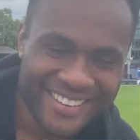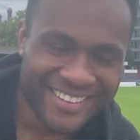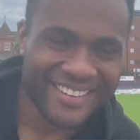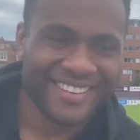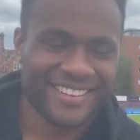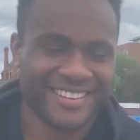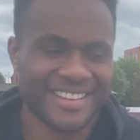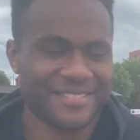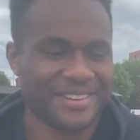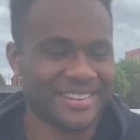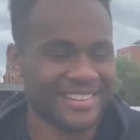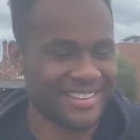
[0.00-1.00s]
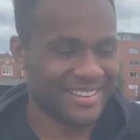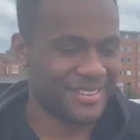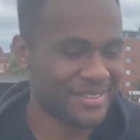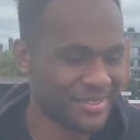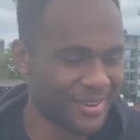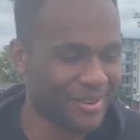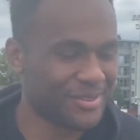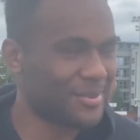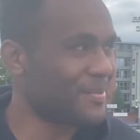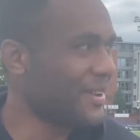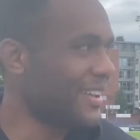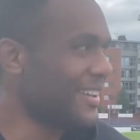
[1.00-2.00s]
oh, let me. I'll just. I'll just
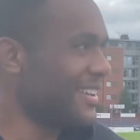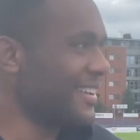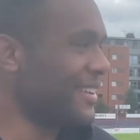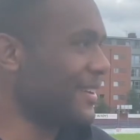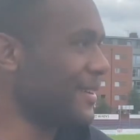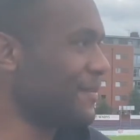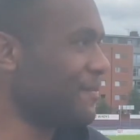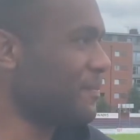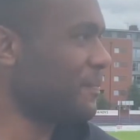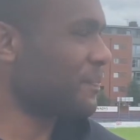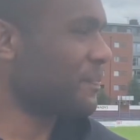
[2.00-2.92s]
reply it. Um,